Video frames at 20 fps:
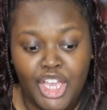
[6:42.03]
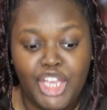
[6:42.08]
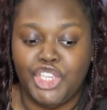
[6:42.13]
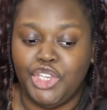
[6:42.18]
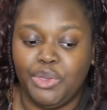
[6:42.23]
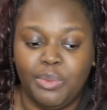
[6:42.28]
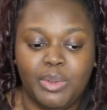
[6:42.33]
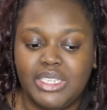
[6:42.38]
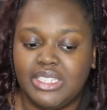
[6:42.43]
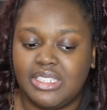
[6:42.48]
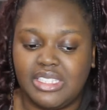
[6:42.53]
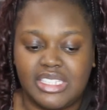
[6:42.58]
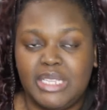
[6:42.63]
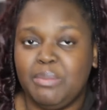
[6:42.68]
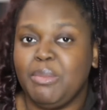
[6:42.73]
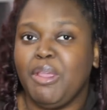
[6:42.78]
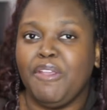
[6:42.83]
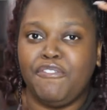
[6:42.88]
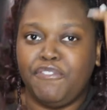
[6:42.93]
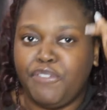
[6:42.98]
you wouldn't see
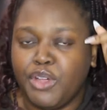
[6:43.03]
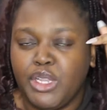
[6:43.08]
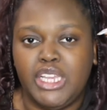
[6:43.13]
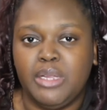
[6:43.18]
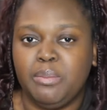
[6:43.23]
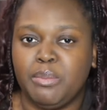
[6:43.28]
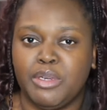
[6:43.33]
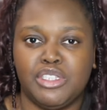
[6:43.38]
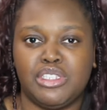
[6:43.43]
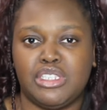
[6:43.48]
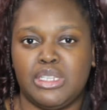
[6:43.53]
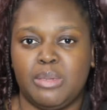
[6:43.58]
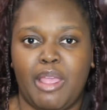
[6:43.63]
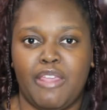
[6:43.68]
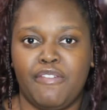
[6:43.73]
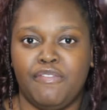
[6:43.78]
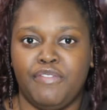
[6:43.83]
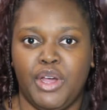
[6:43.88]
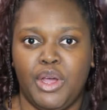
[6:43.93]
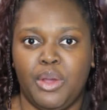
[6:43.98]
me fully immersed in
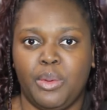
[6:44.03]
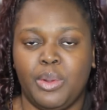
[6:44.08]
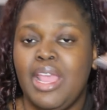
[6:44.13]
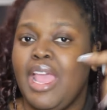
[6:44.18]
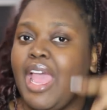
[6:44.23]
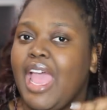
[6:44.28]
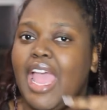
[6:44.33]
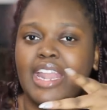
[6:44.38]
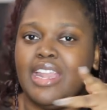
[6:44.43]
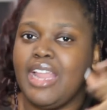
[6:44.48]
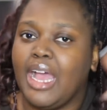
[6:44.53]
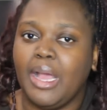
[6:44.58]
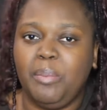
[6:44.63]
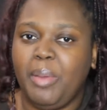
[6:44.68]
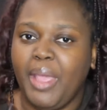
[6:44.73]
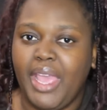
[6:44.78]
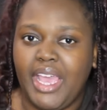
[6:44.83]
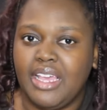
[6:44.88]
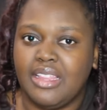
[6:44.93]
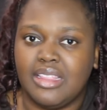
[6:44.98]
my phone and not
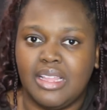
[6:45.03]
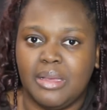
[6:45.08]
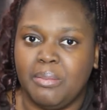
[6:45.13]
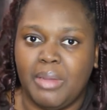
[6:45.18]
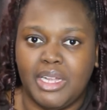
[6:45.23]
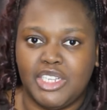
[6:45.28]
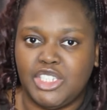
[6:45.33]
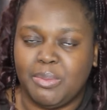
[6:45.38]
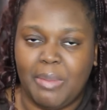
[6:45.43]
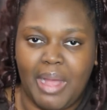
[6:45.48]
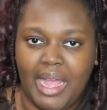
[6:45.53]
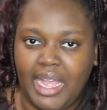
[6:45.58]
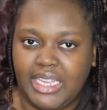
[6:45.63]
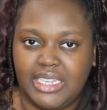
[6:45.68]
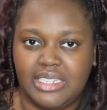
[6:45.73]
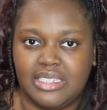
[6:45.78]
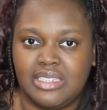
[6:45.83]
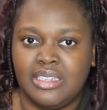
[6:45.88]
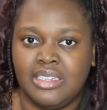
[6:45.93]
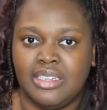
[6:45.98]
paying them much
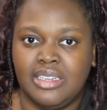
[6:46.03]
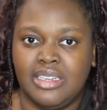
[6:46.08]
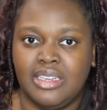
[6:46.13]
mind